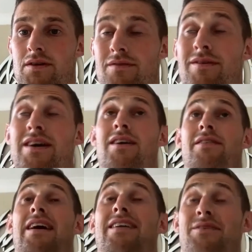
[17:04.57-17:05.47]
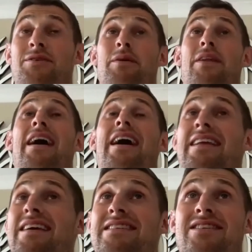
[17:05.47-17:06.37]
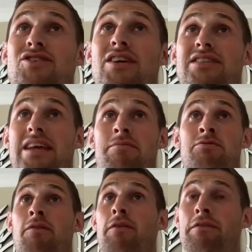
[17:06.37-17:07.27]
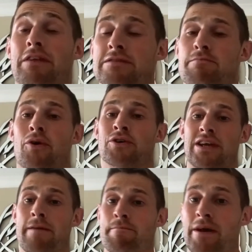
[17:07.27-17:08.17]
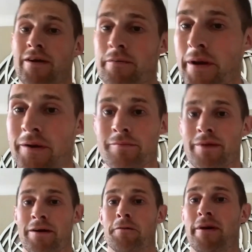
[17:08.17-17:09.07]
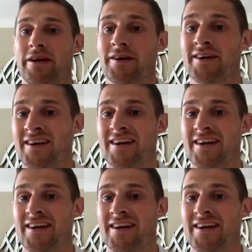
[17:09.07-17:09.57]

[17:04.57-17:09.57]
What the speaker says: Well, I don't know about that. Like, it's a strange game as well. 15s boys are getting bigger and bigger and bigger and bigger.